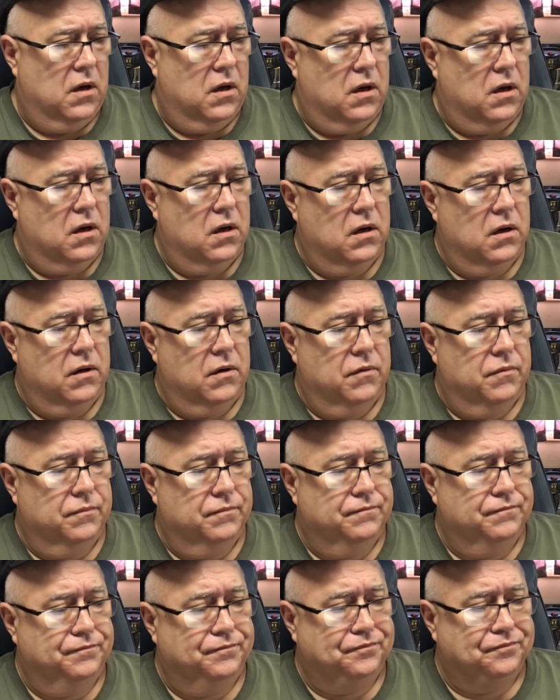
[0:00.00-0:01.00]
And
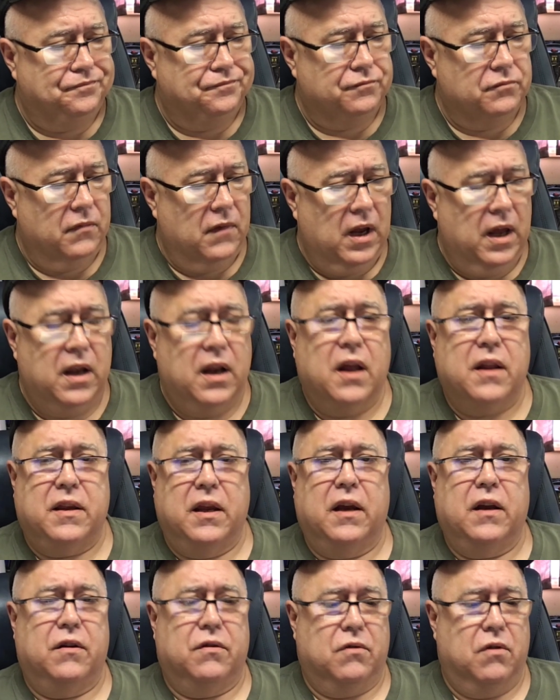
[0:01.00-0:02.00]
I
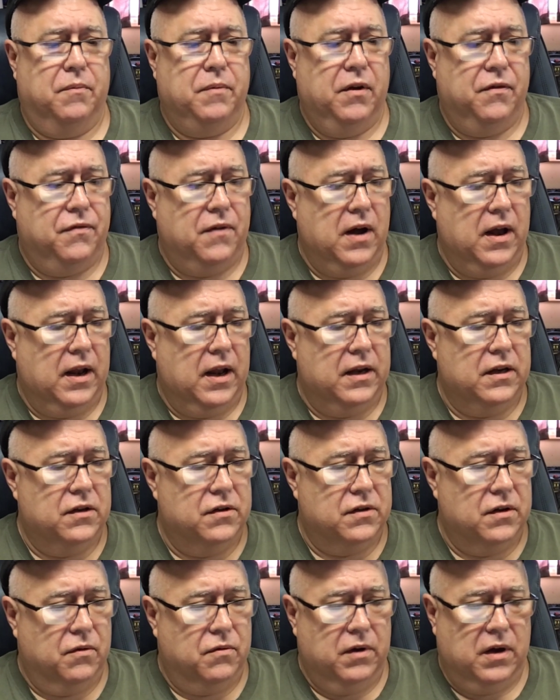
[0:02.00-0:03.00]
think it's going to be fine. I just
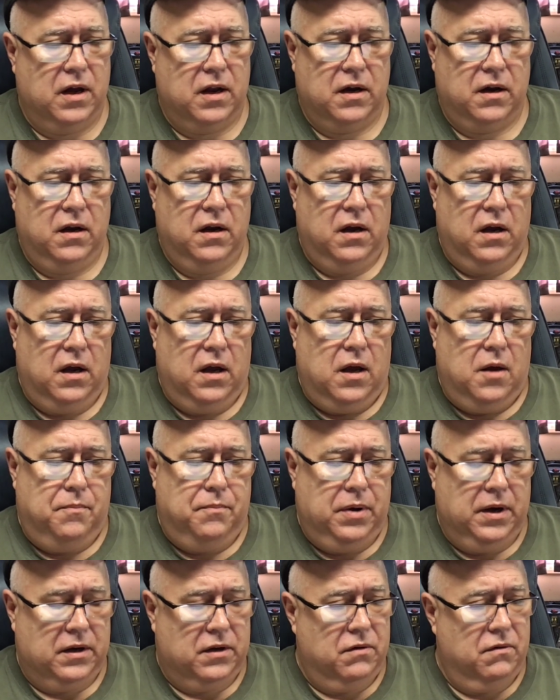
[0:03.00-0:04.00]
think we got to
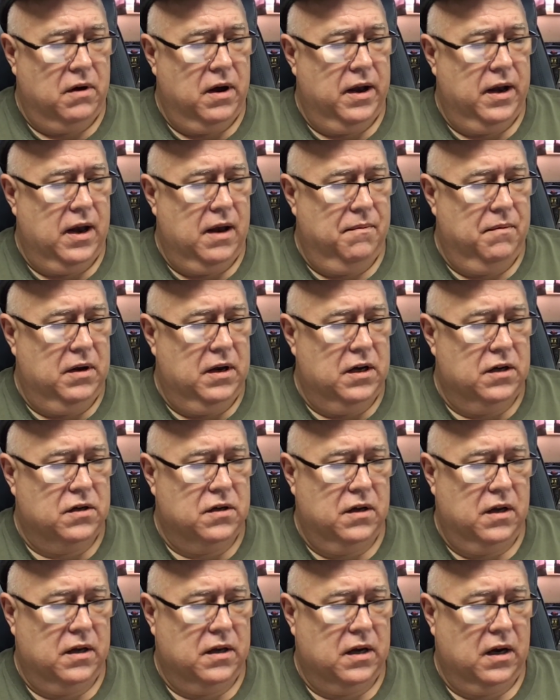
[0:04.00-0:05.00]
pick the right
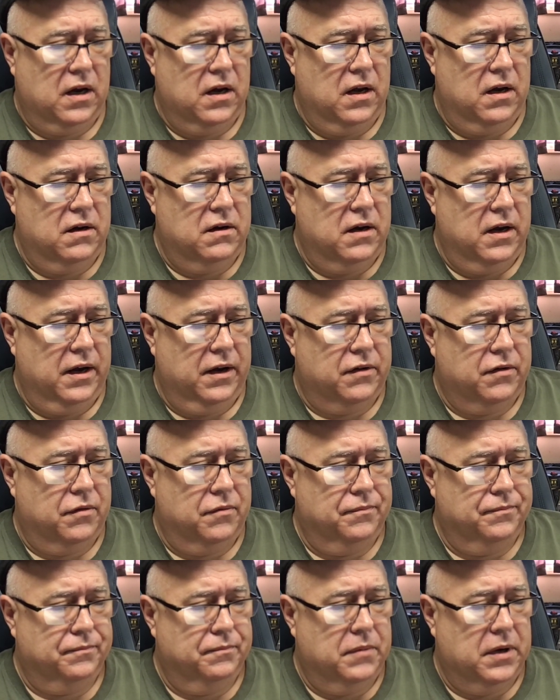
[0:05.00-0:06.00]
ammunition that the gun likes.
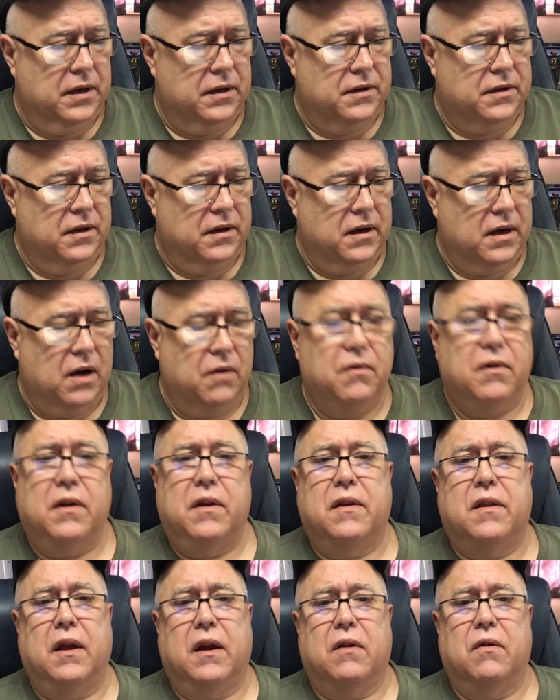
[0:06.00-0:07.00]
But I
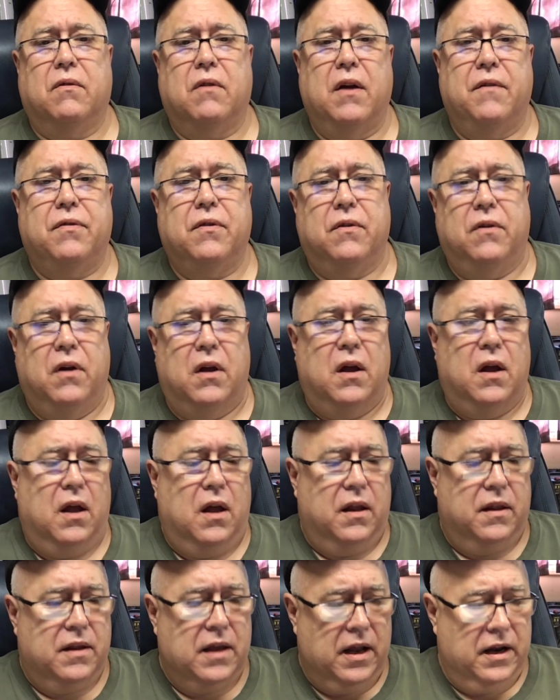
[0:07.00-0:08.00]
wouldn't think a rifle
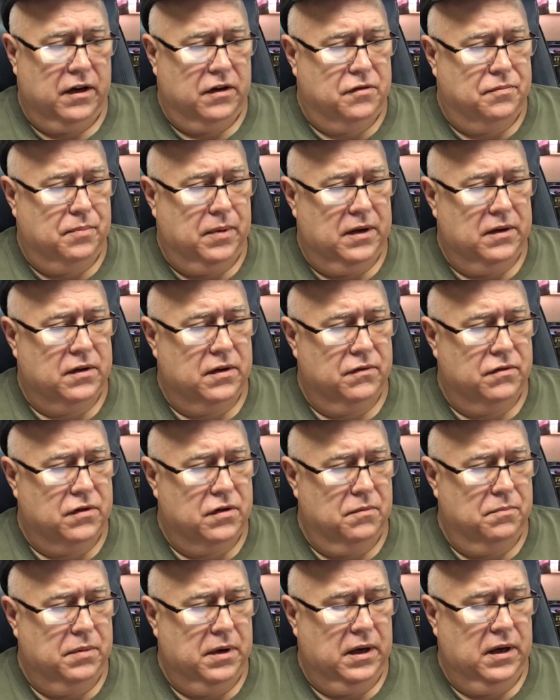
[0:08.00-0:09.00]
that expensive
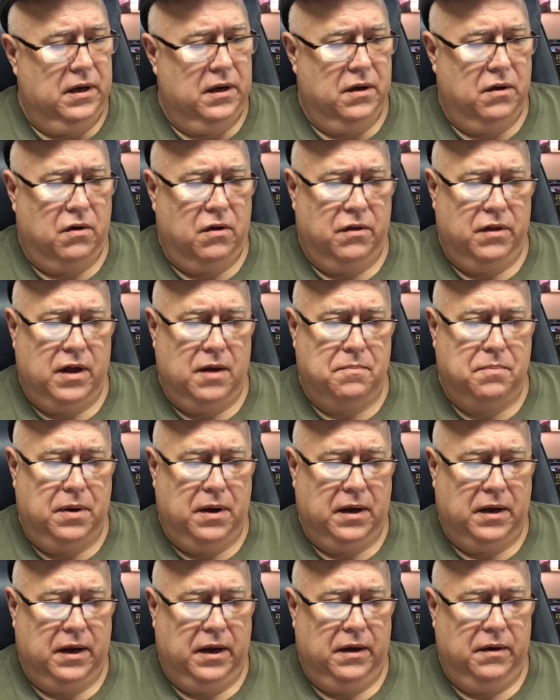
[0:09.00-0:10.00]
should be all that
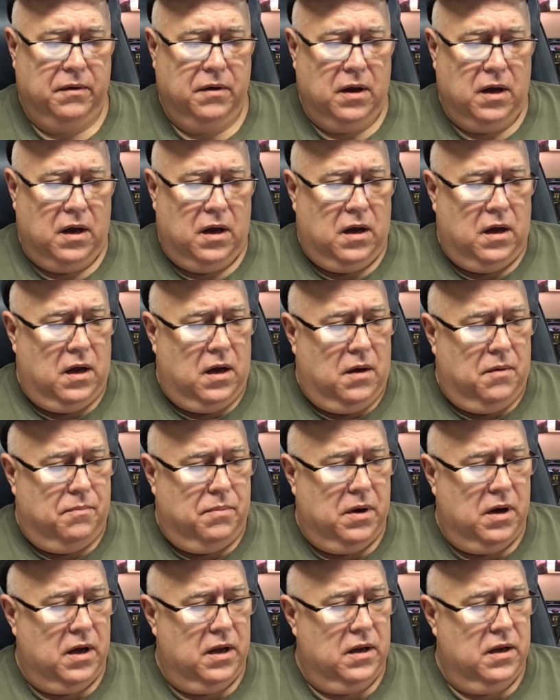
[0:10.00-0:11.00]
picky.
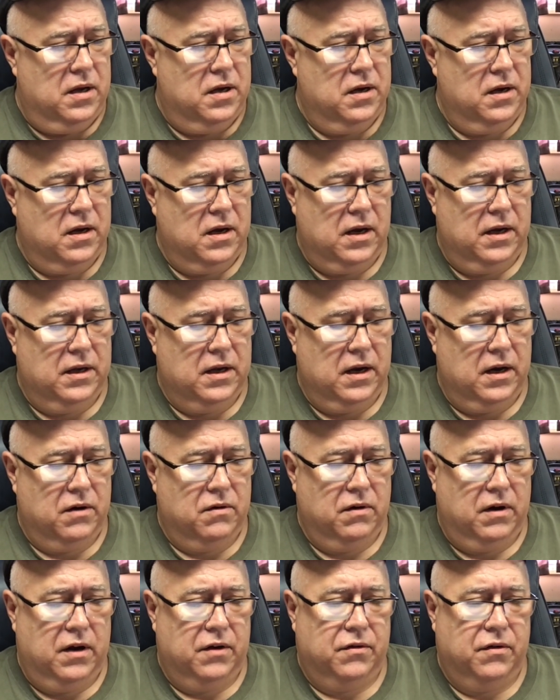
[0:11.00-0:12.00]
But I
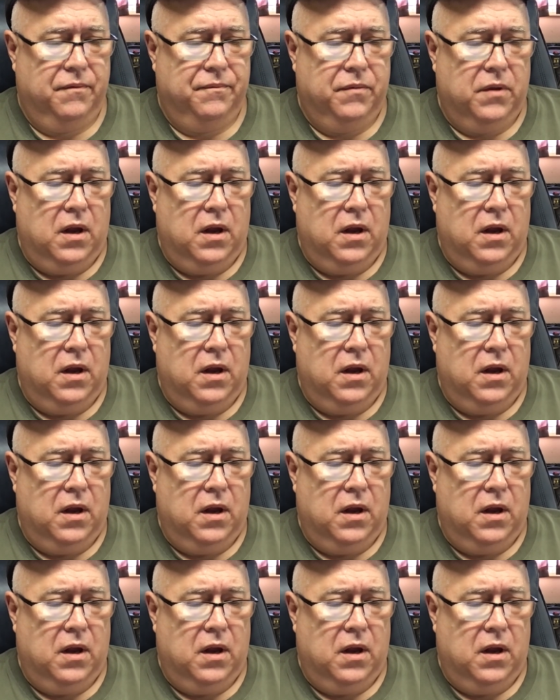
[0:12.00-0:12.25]
digress.